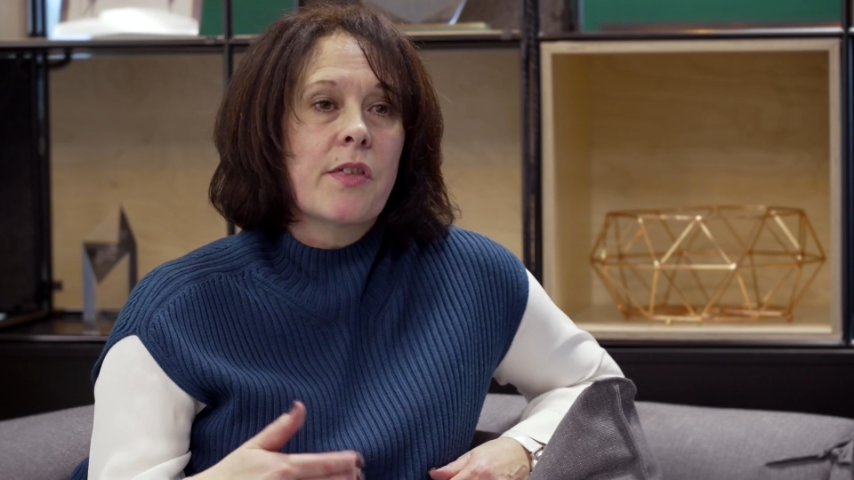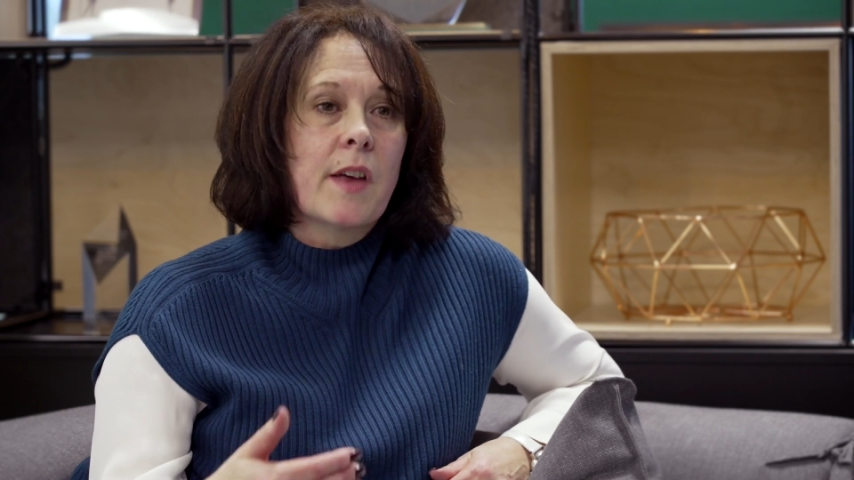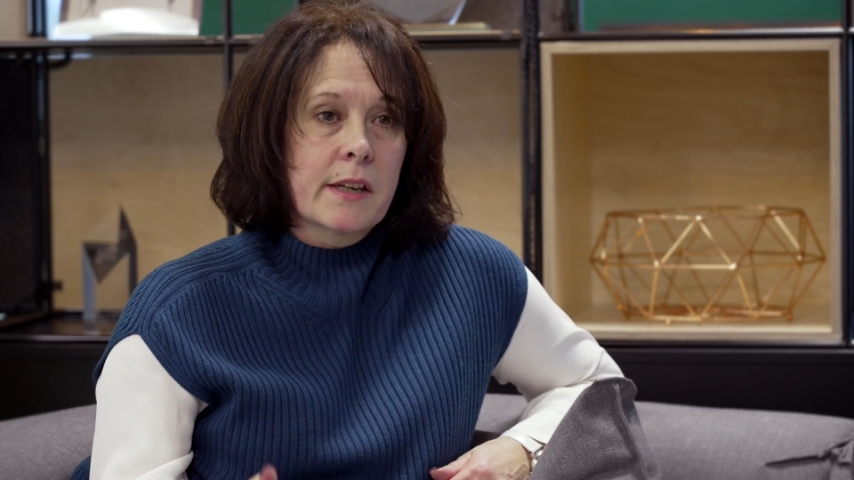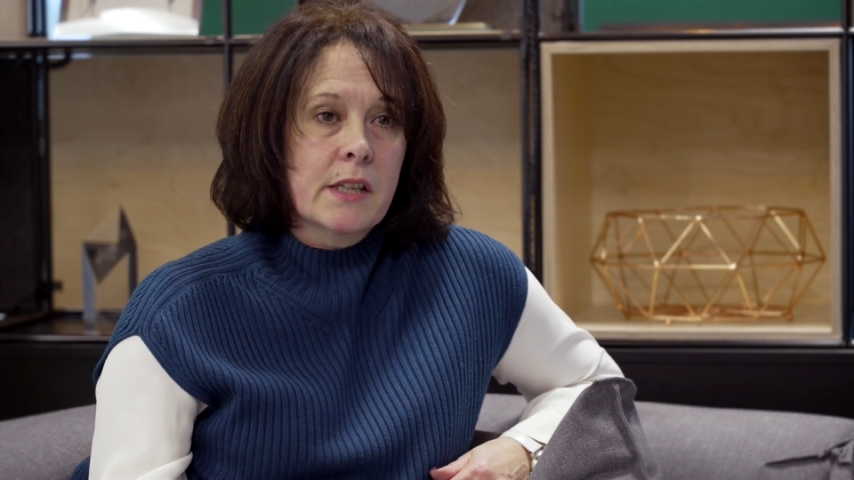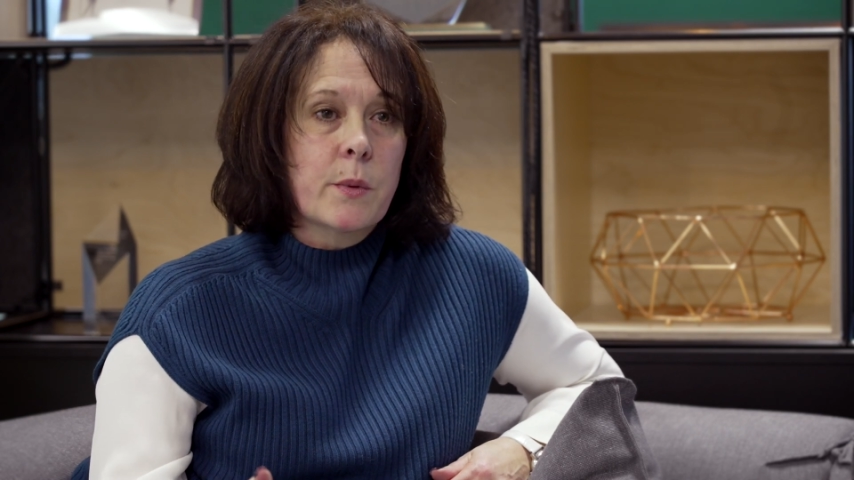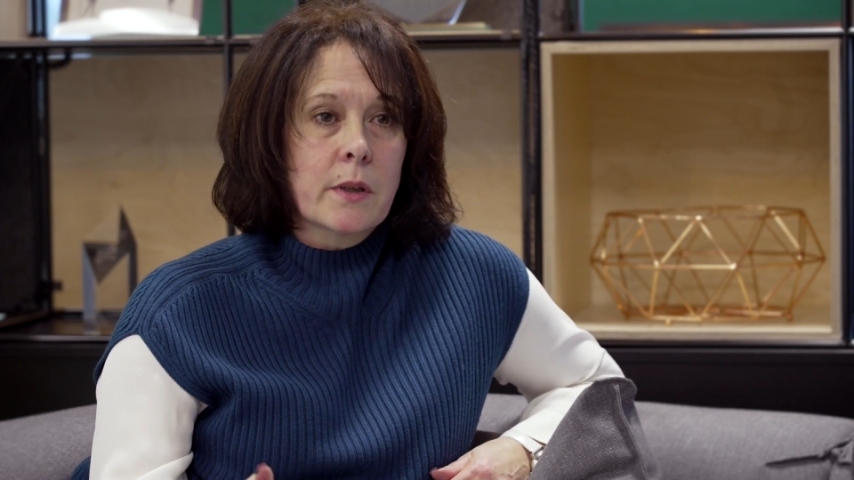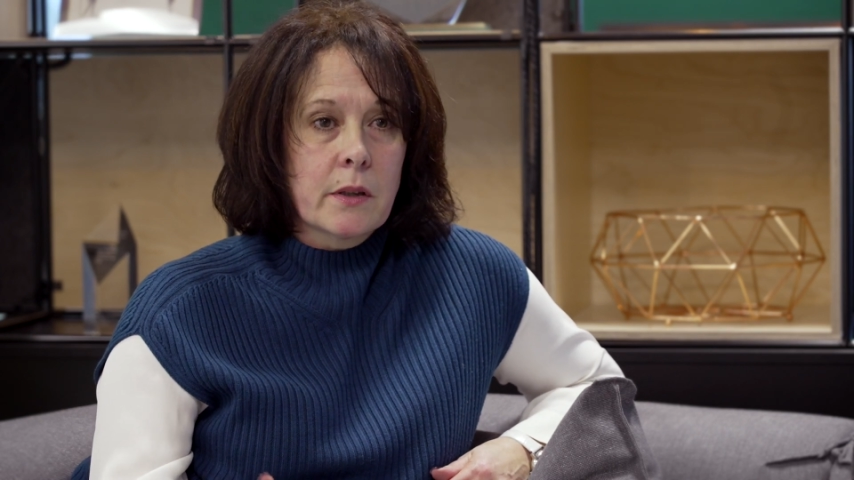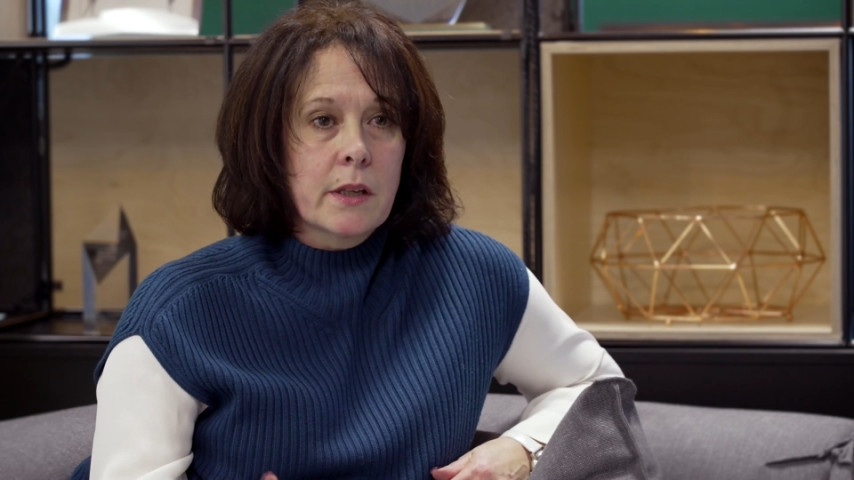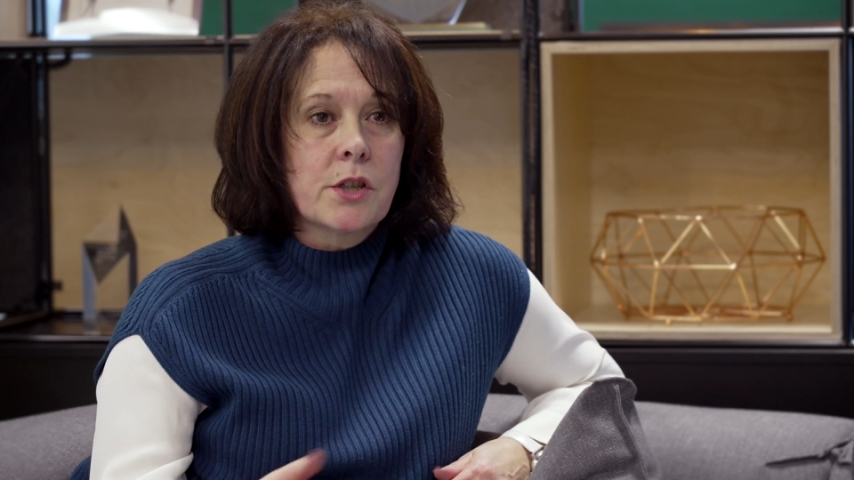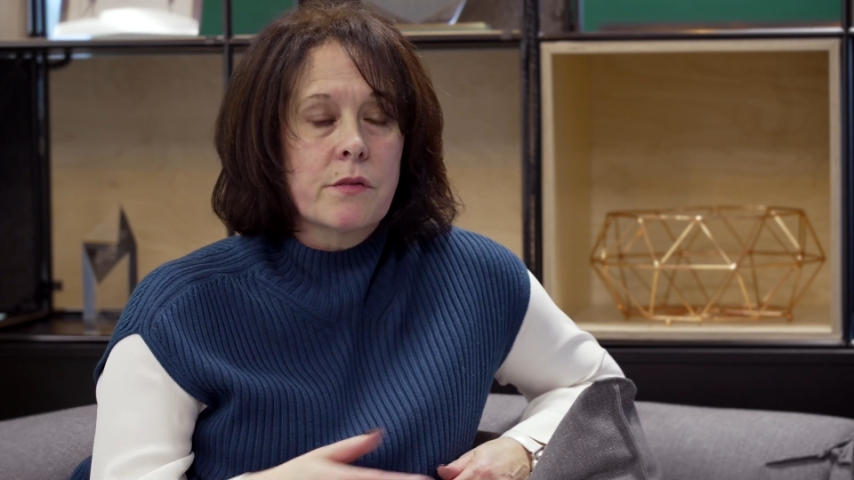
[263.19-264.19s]
that is when you
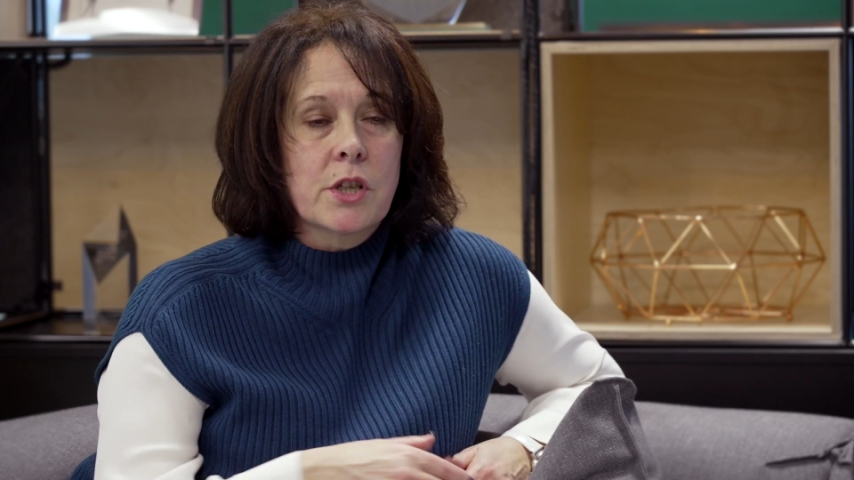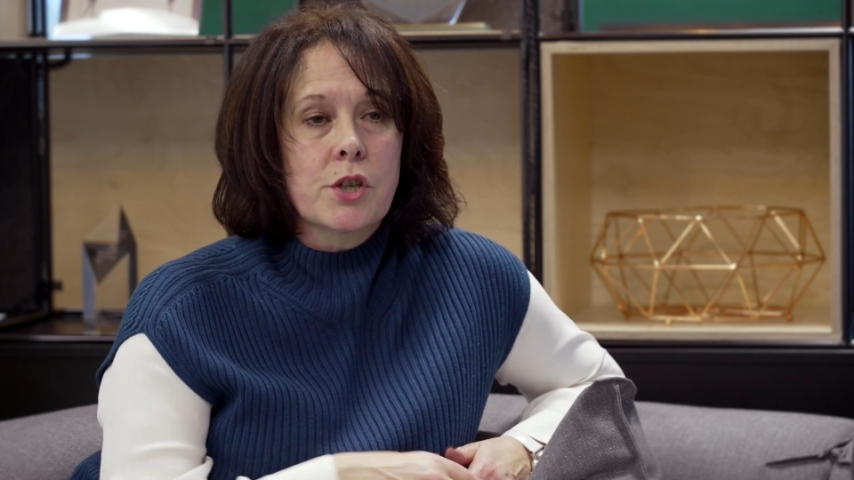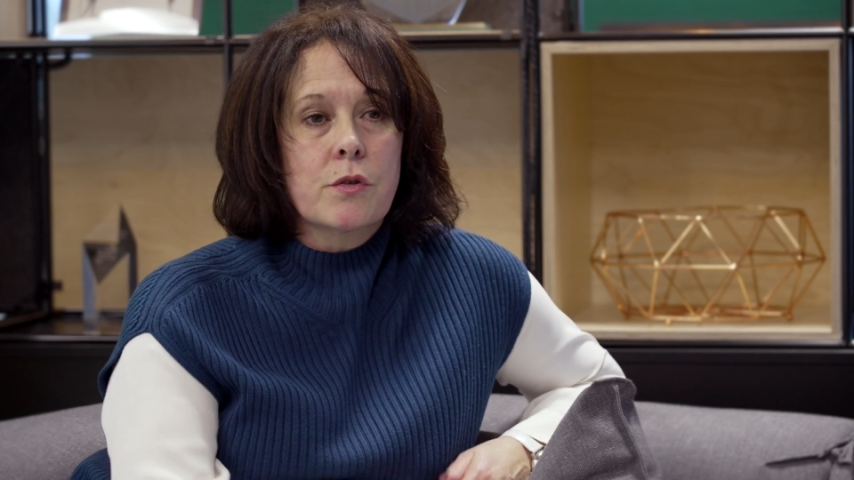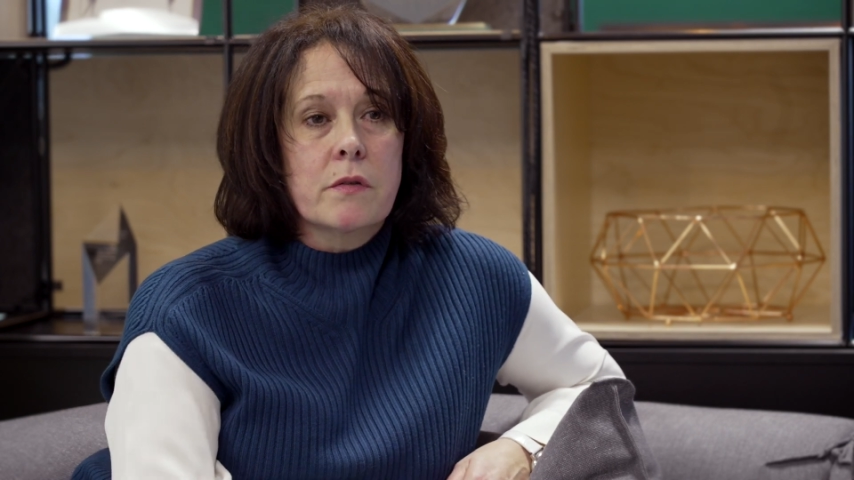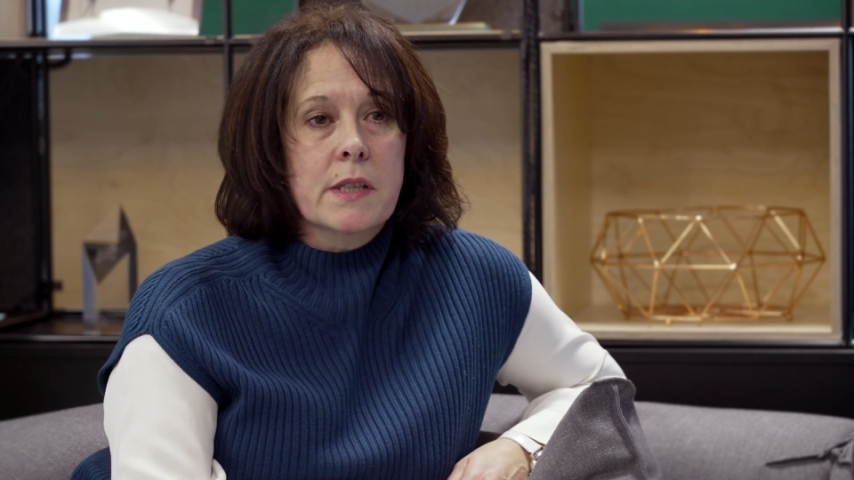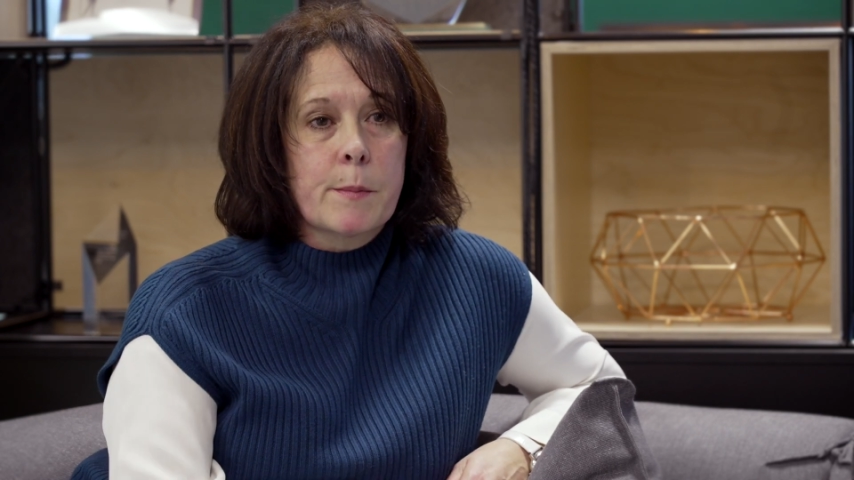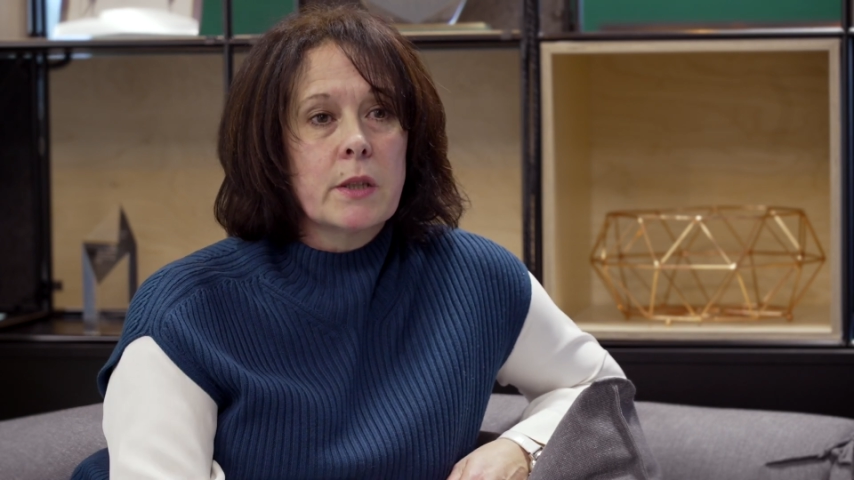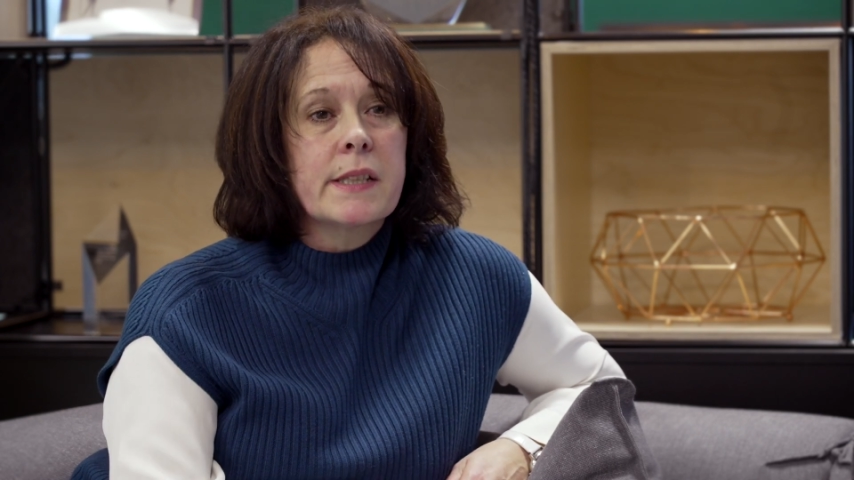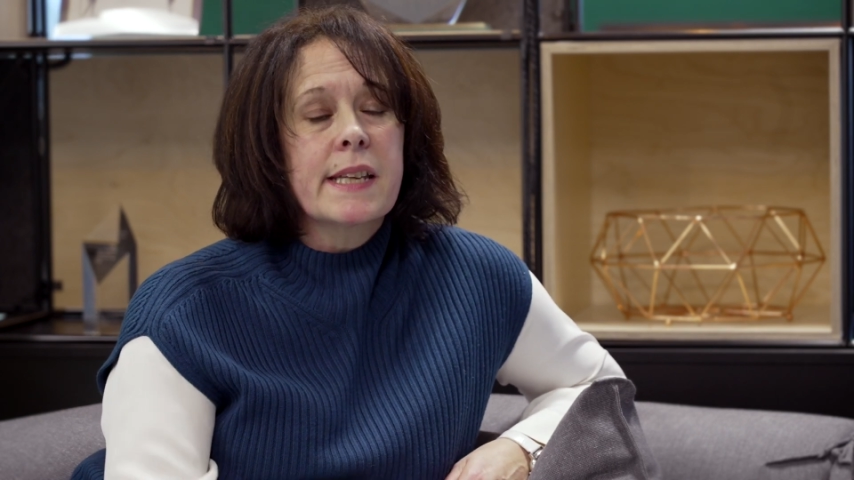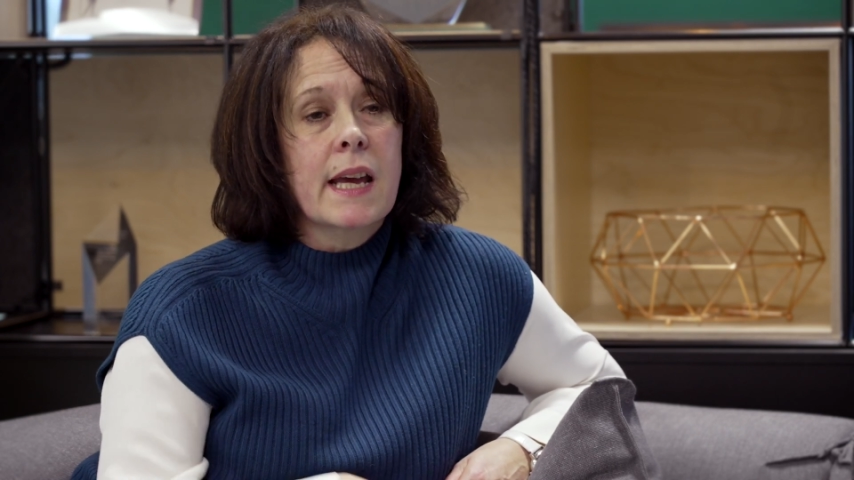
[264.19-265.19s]
need your insurance
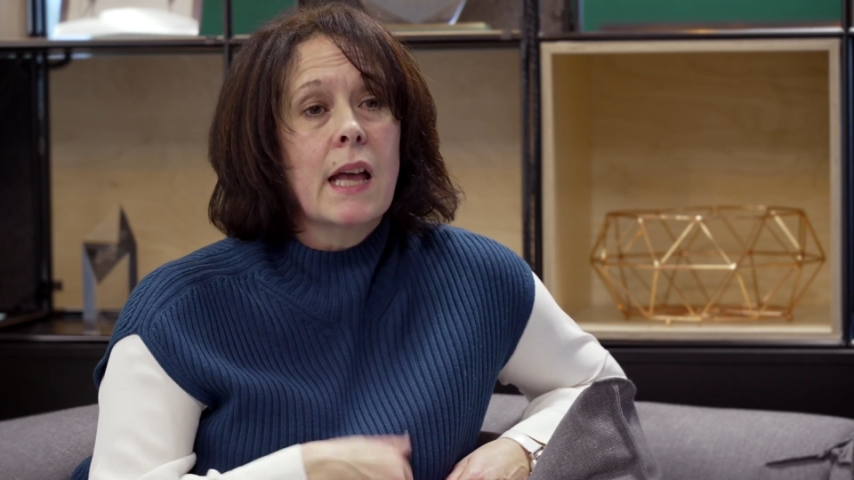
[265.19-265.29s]
policy,